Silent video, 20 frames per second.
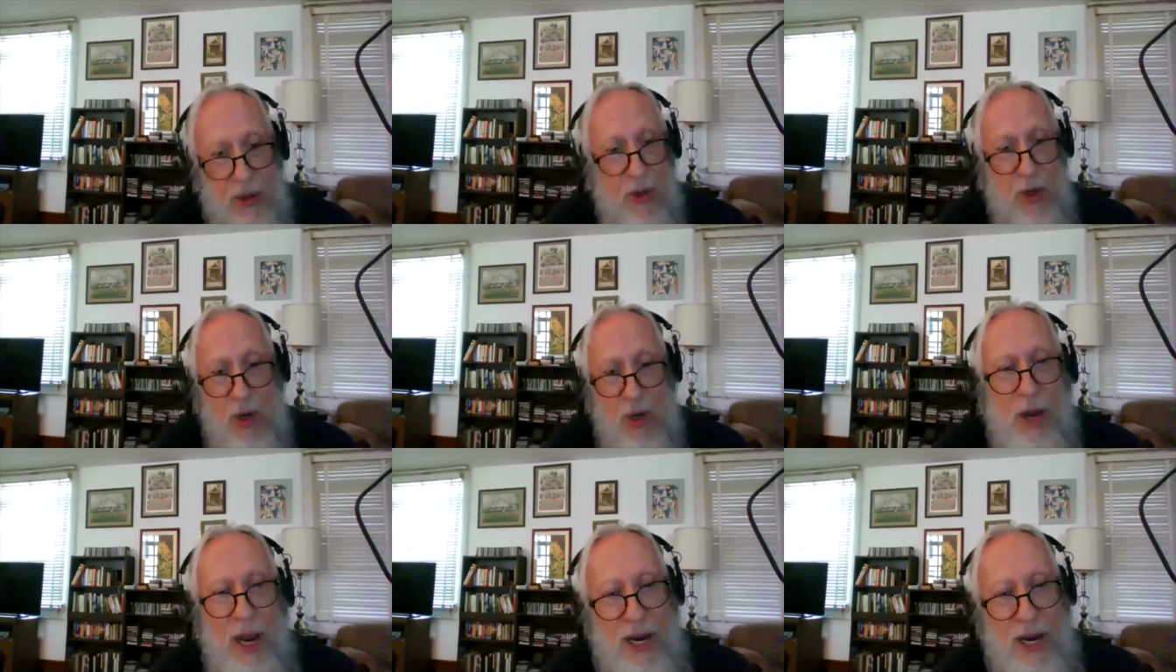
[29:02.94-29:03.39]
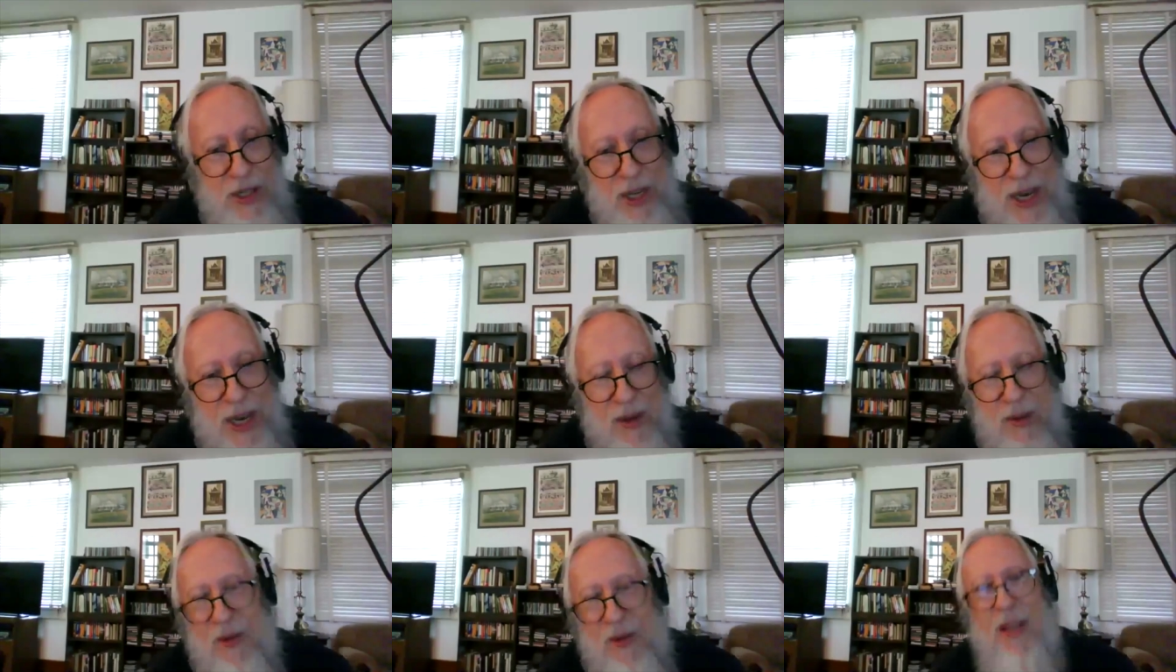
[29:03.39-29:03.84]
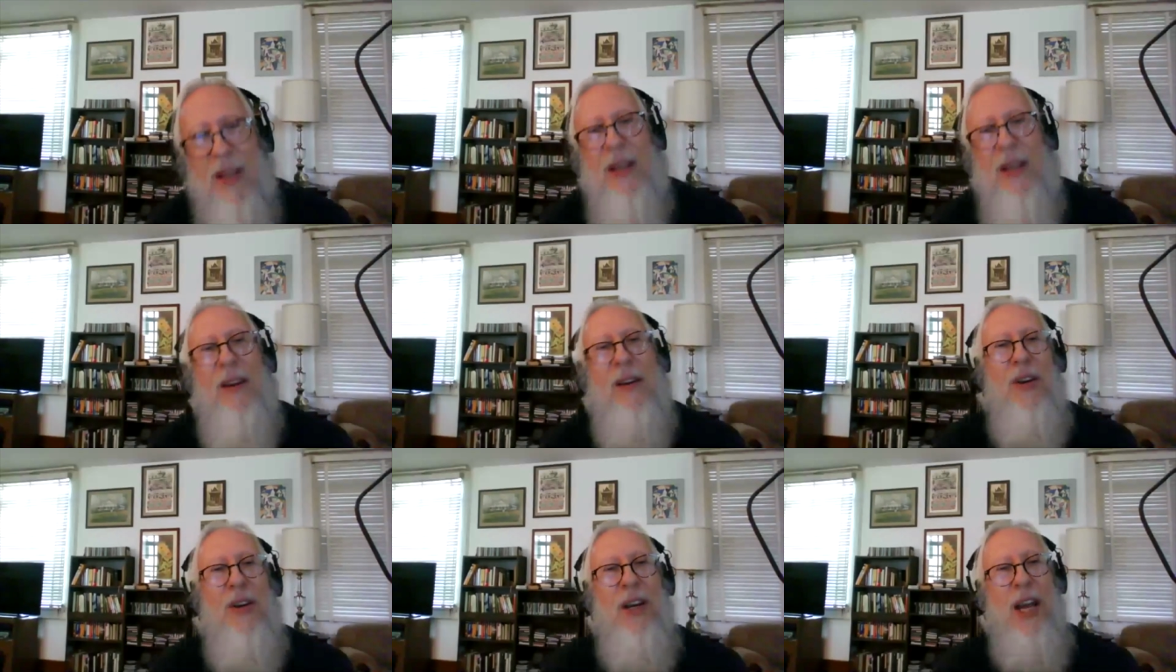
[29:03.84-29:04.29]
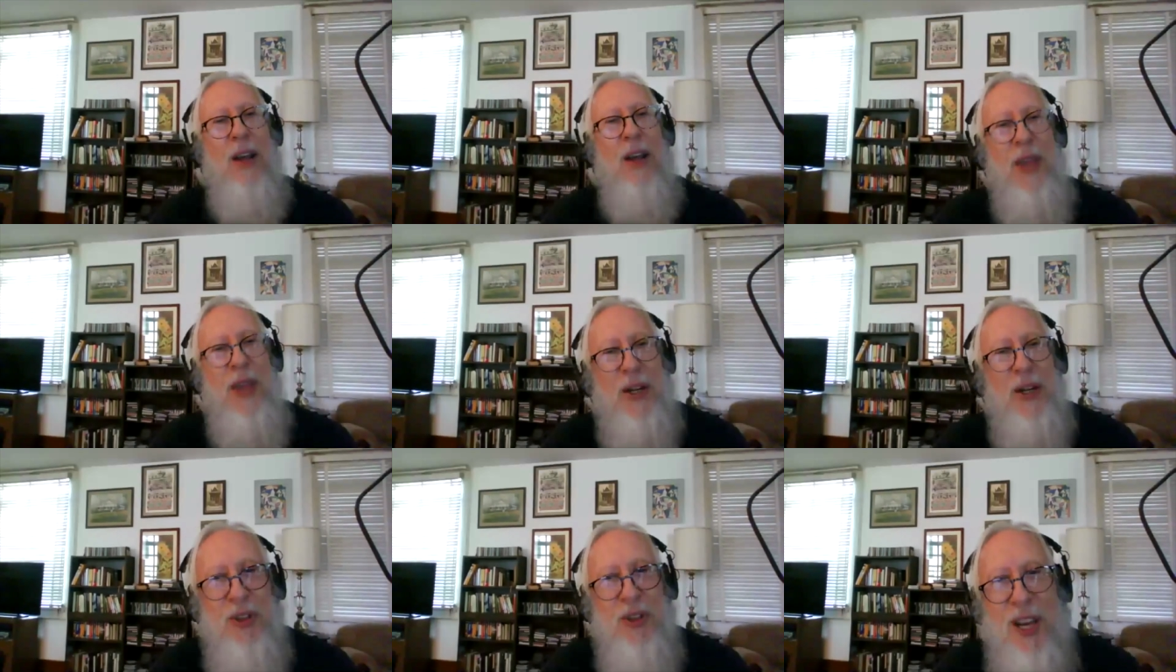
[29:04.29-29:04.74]
you guys had got
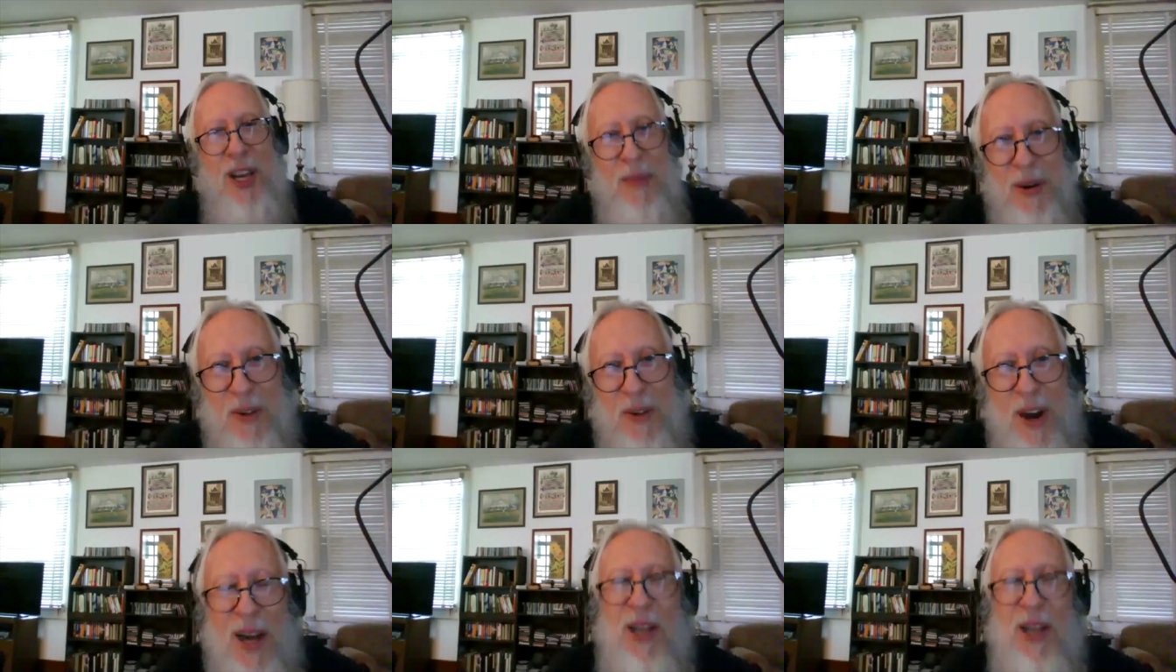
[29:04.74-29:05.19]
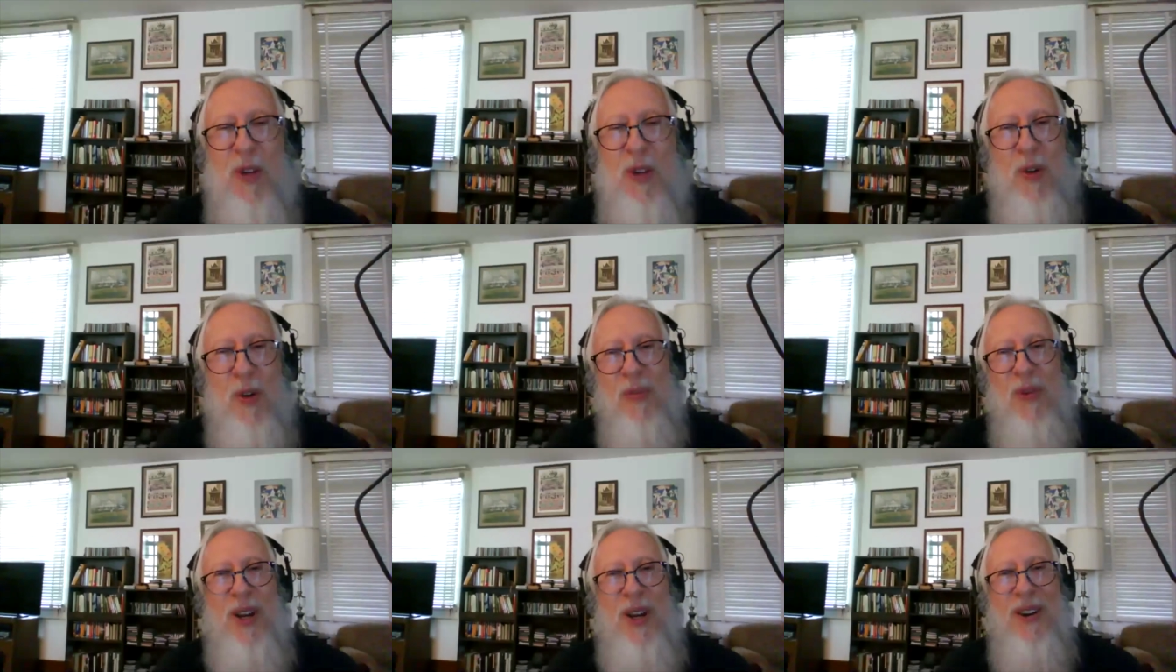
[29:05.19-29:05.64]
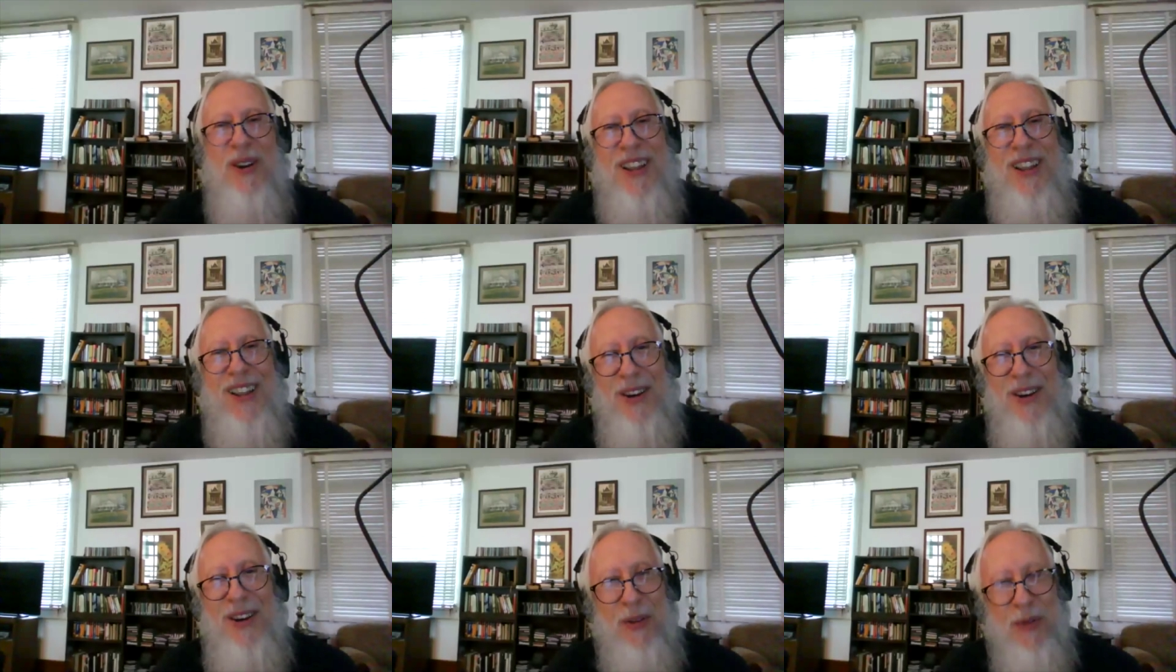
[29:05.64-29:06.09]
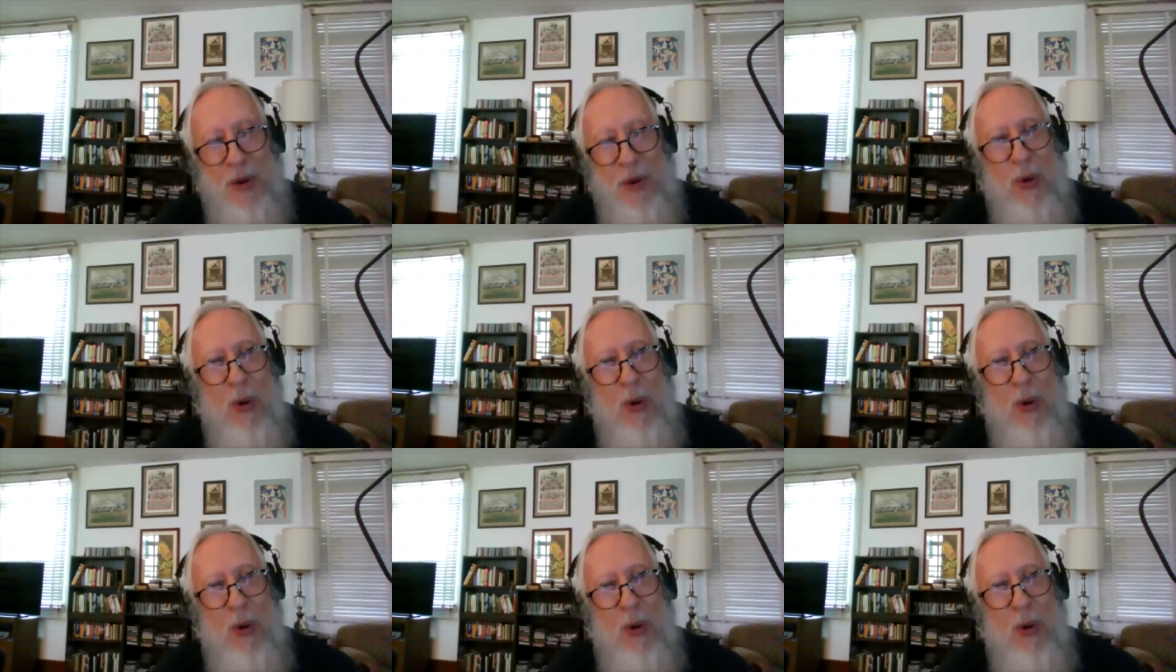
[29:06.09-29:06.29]
that same advice from di- different